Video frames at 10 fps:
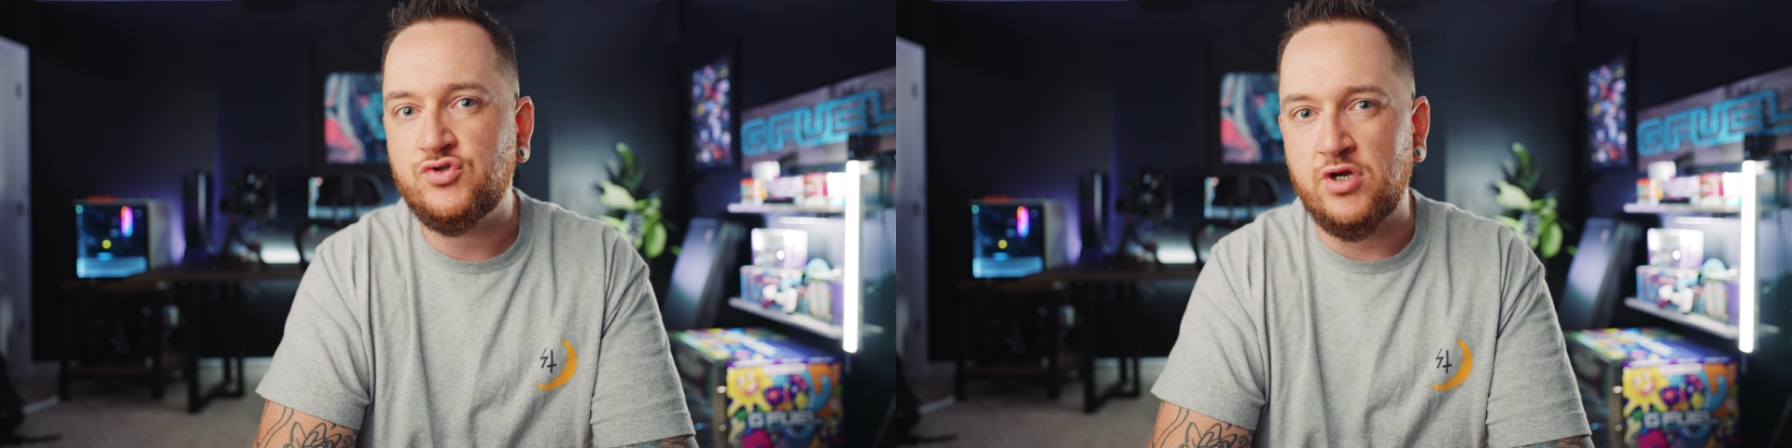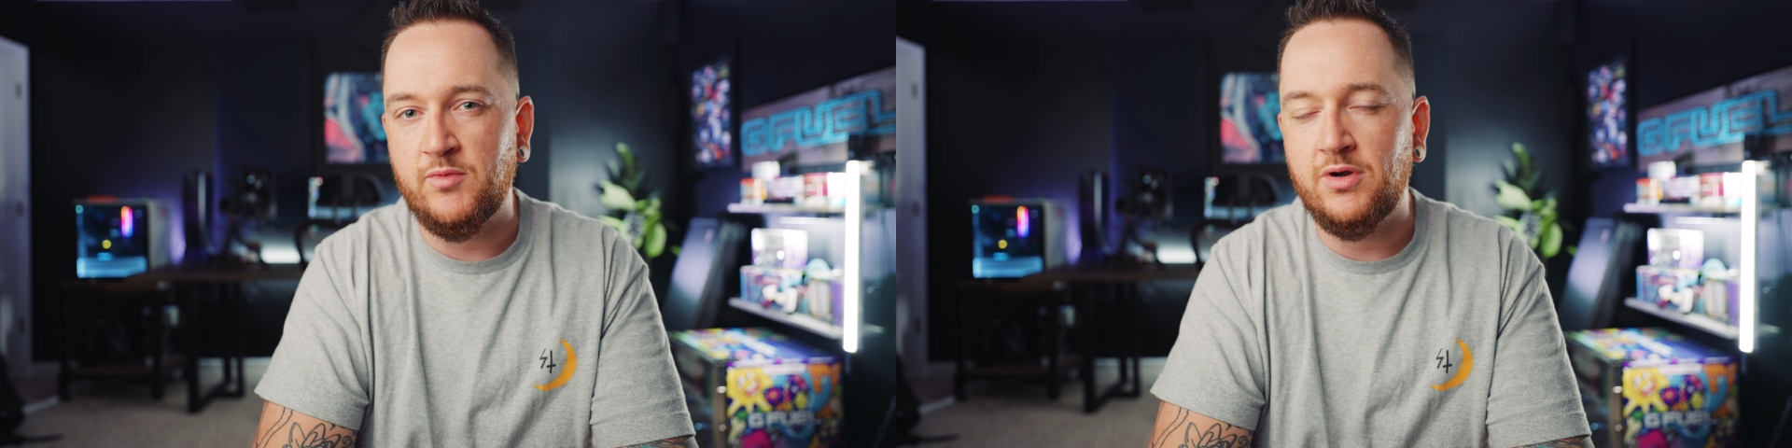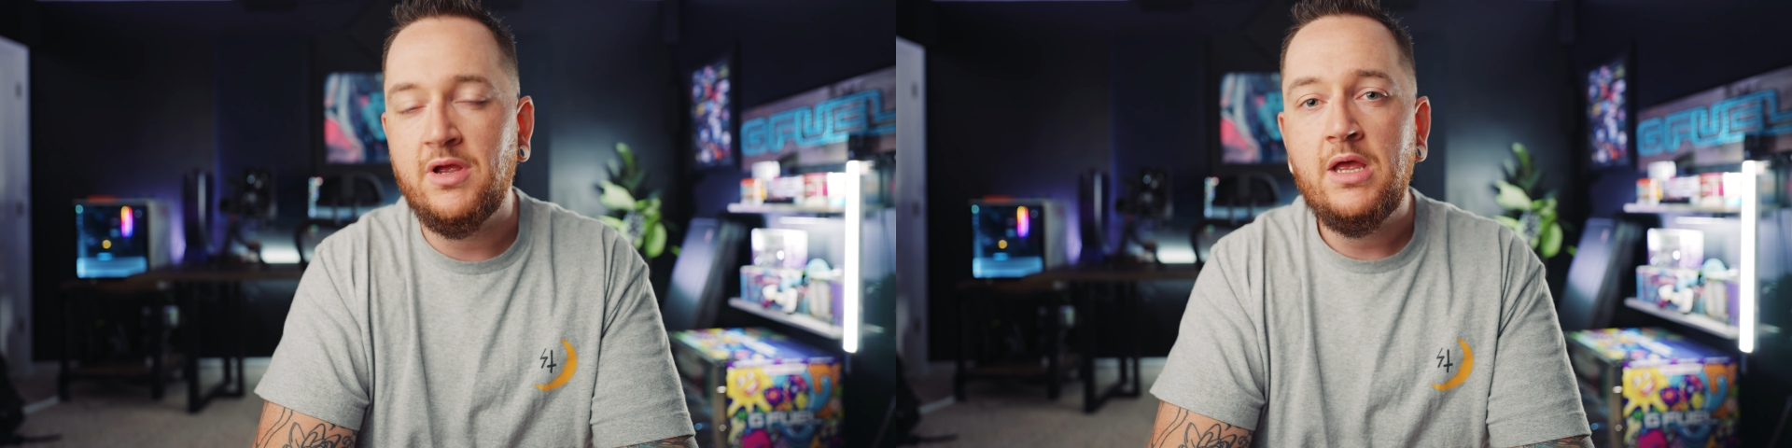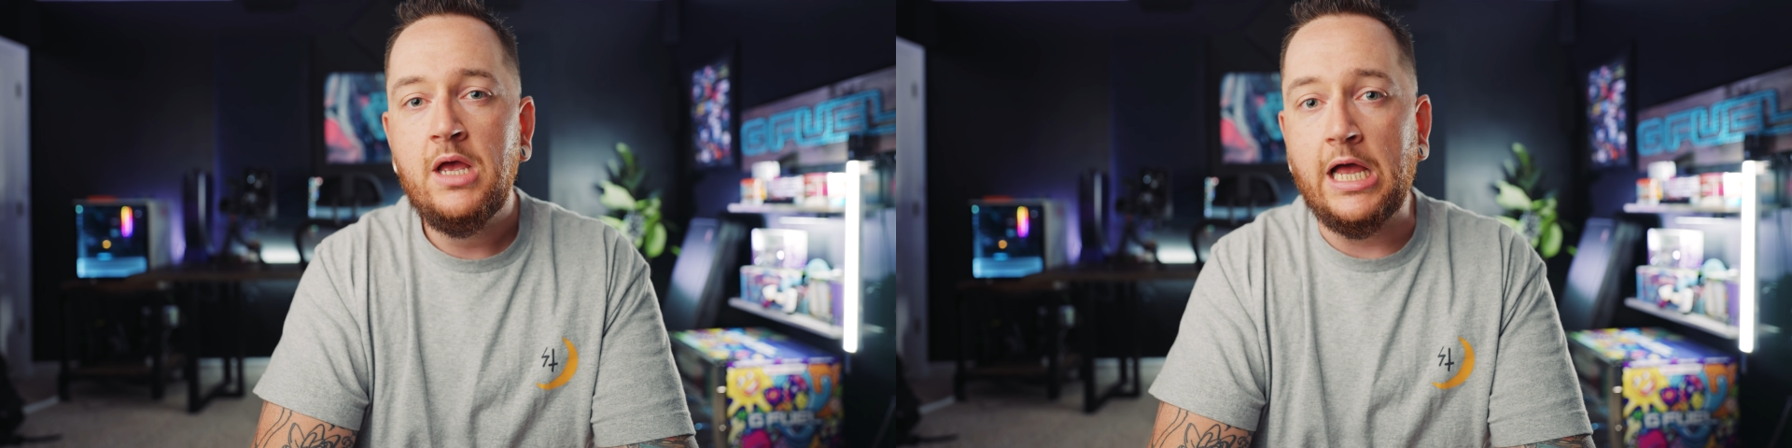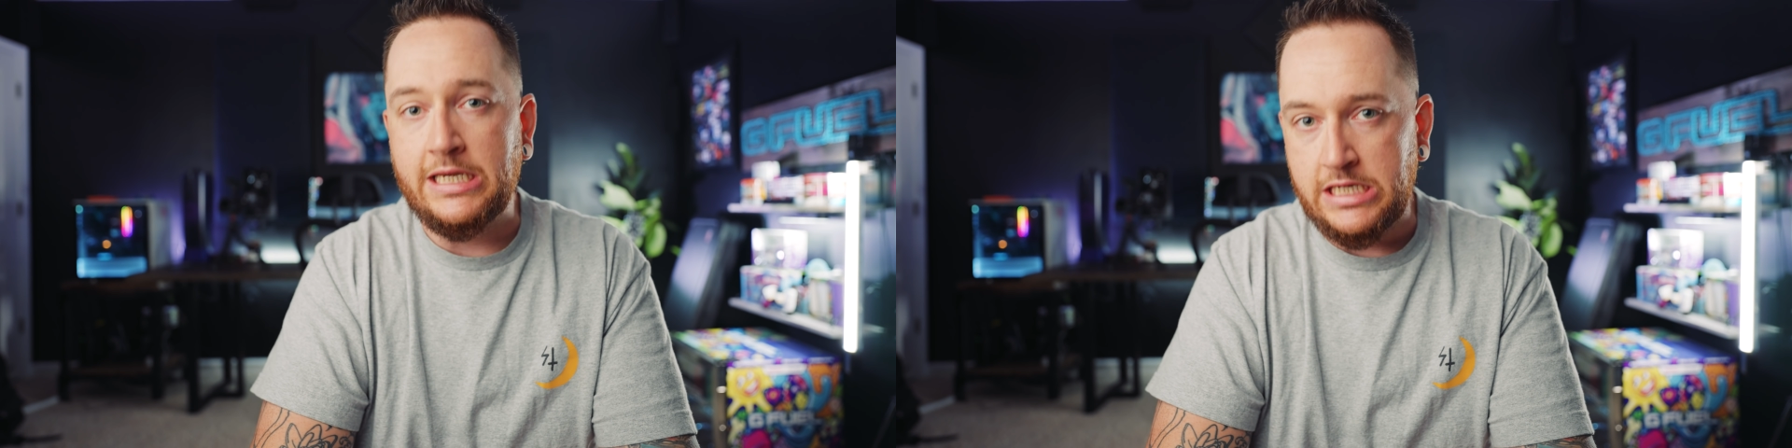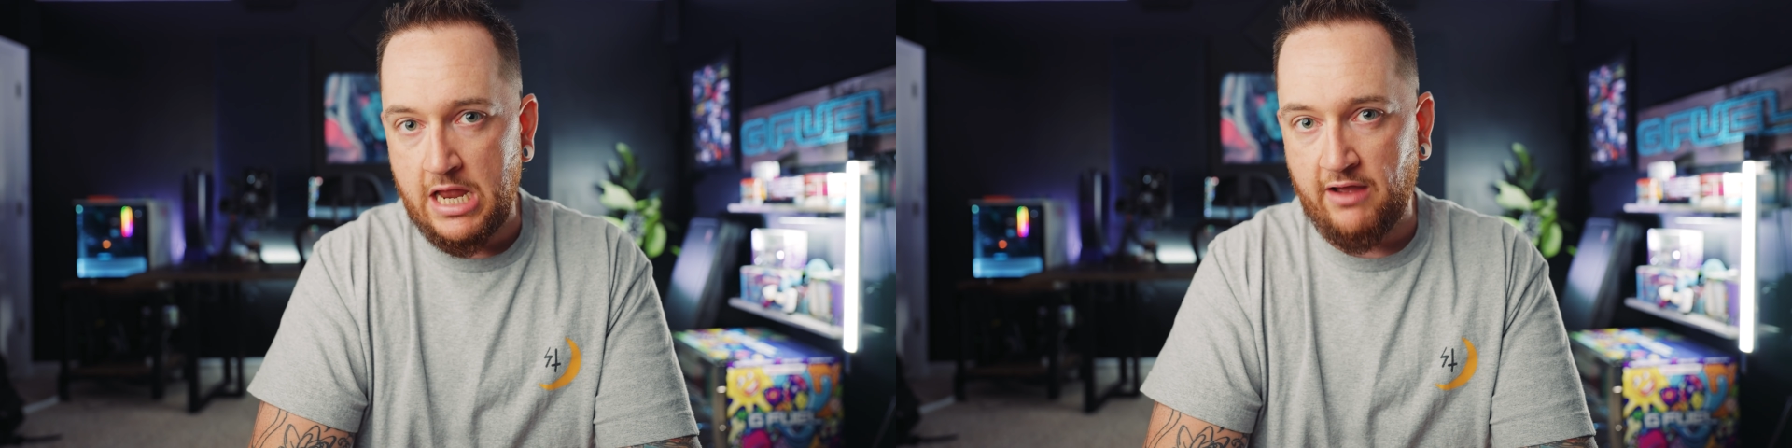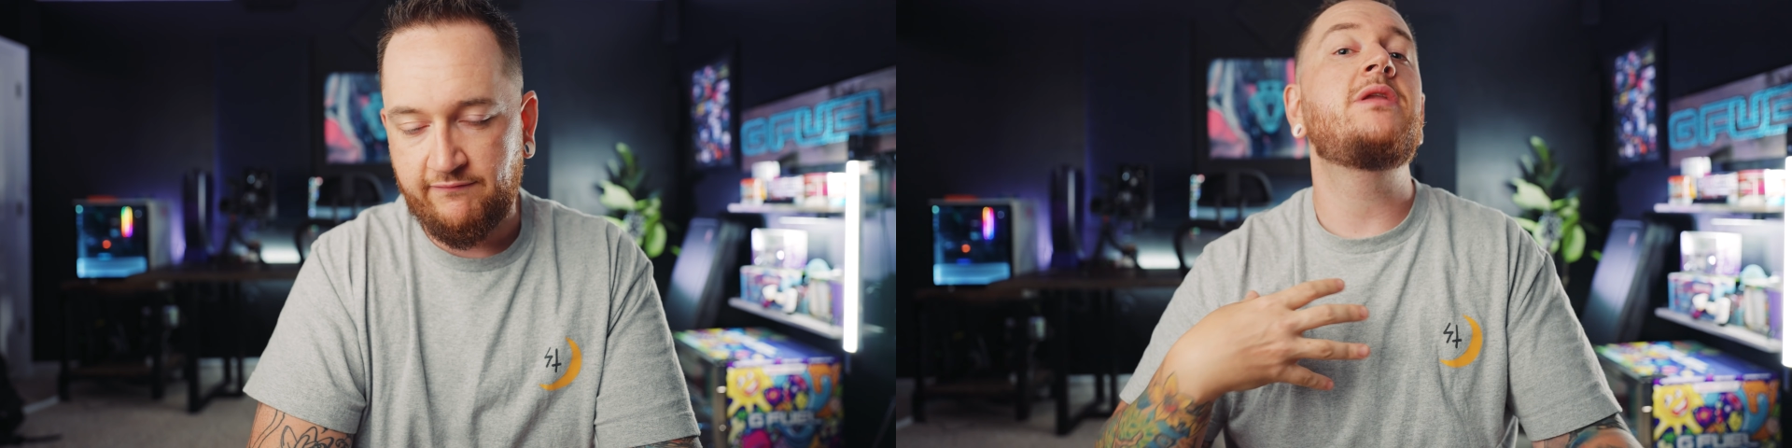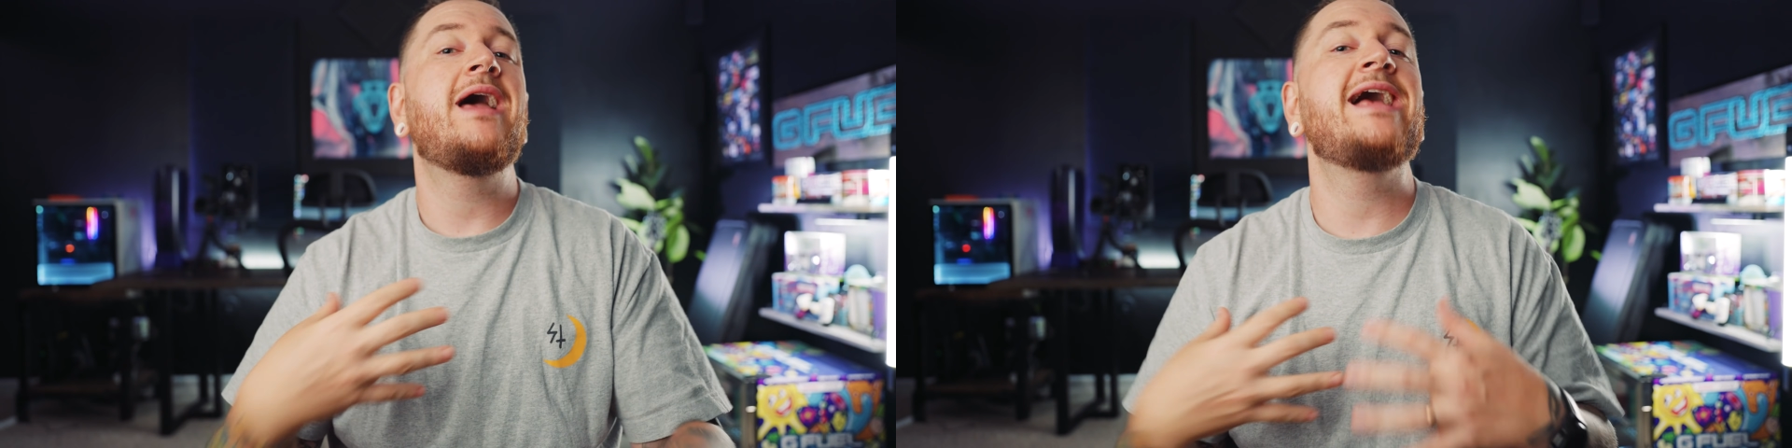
trimmer enough.